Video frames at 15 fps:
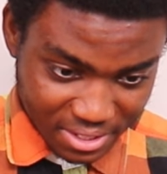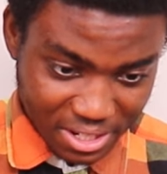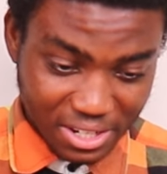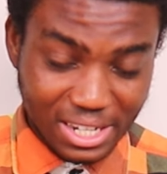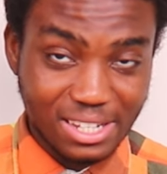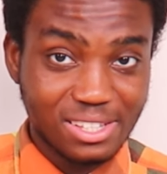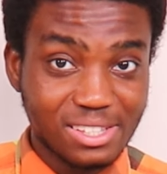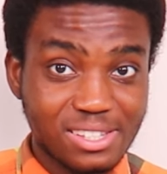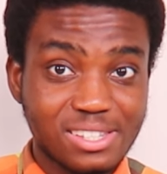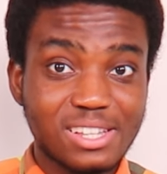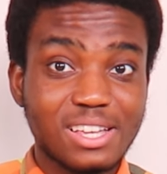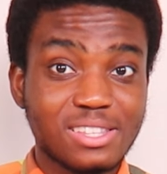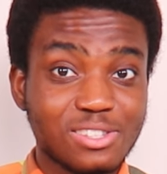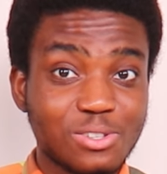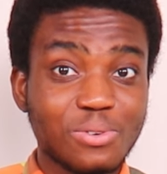And you guys can
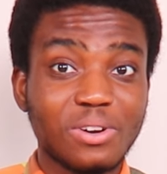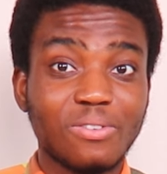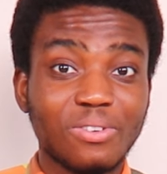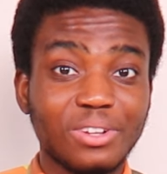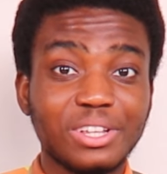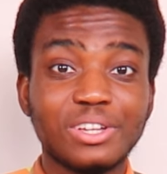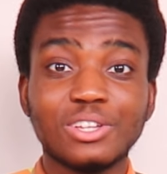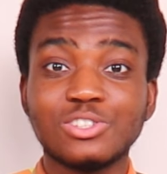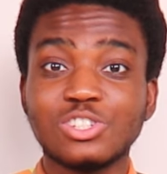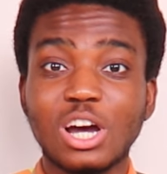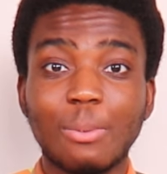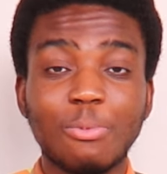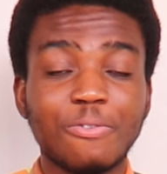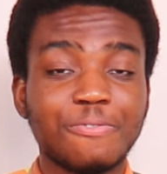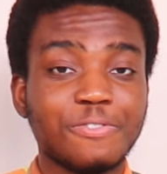see it's doing a really good
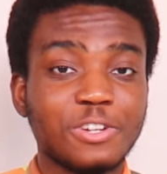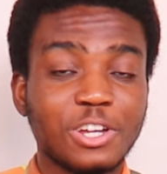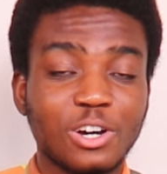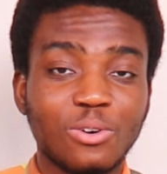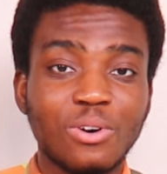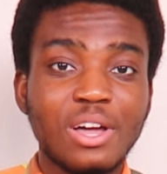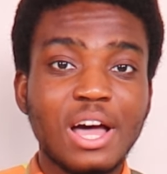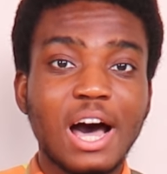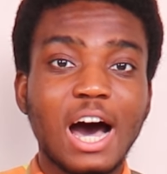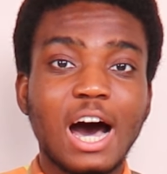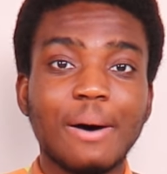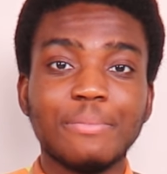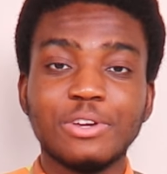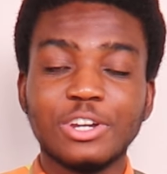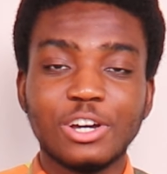job with, you know,
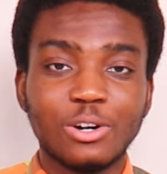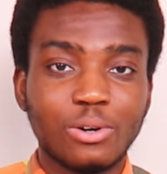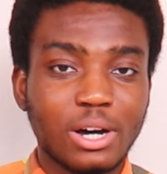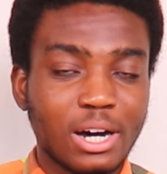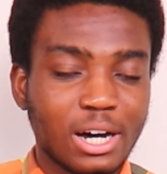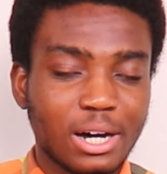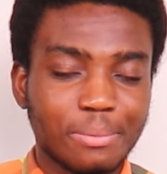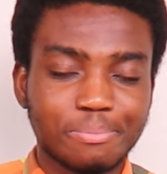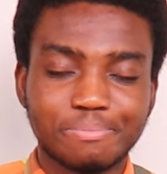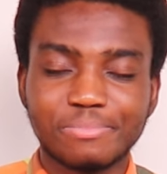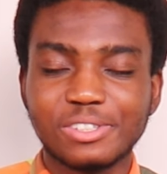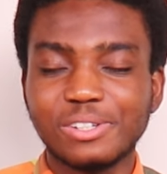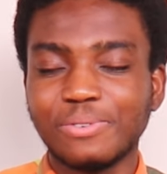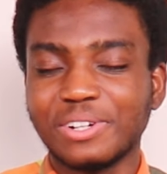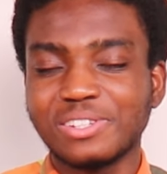um, you know, um,
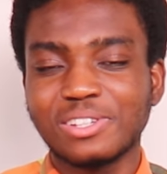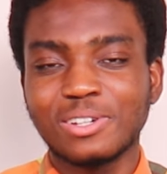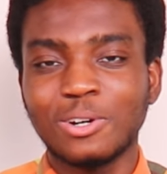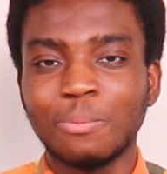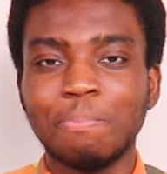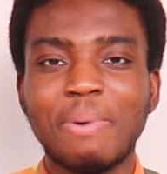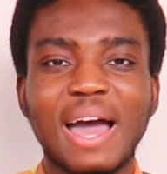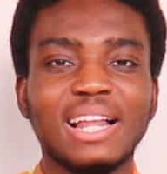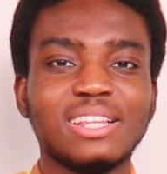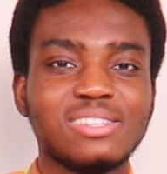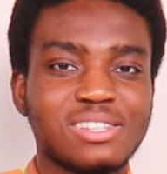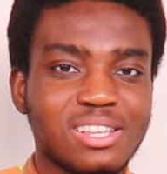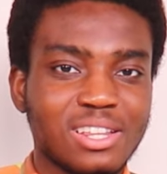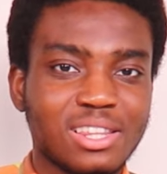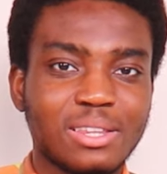what is it called?
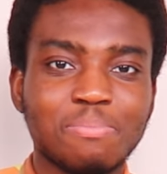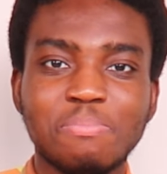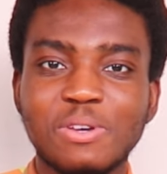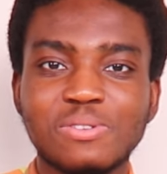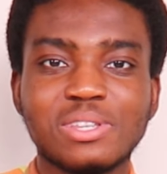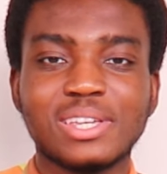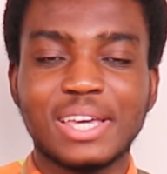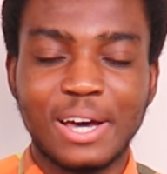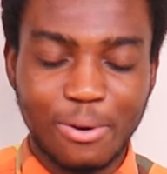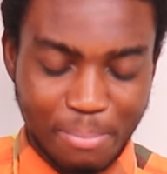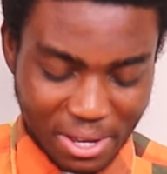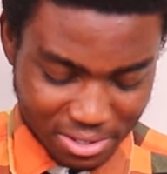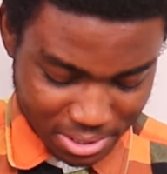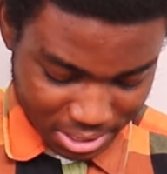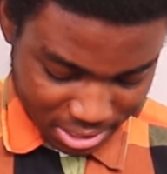Balancing the music out,
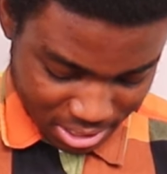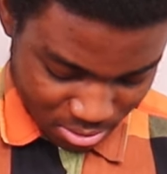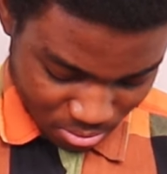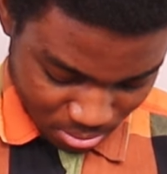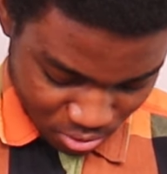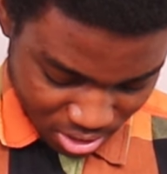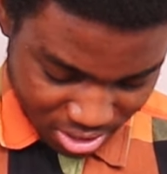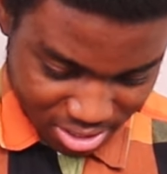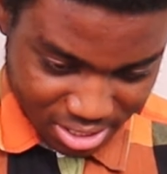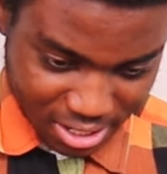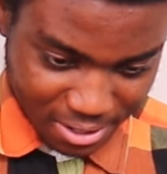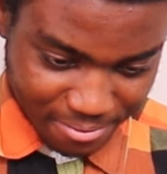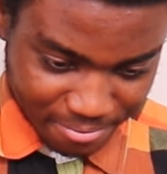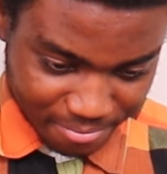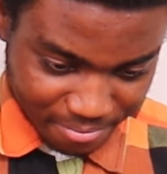basically, is what I'm trying to say.